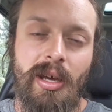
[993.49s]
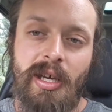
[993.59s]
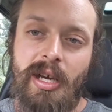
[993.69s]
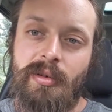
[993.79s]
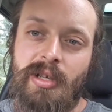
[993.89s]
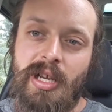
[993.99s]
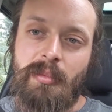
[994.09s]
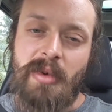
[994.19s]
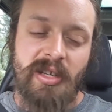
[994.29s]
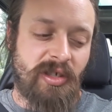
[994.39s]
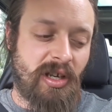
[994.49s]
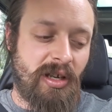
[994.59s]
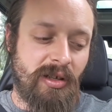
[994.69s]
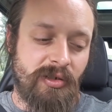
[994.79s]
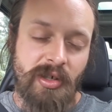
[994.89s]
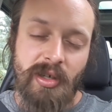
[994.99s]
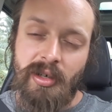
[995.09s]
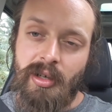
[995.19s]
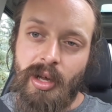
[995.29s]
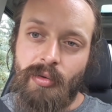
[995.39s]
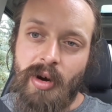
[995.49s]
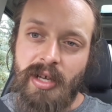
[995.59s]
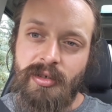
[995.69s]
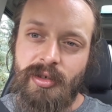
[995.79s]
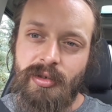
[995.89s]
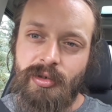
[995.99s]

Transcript: Yeah, I'm glad I managed to get it into low range.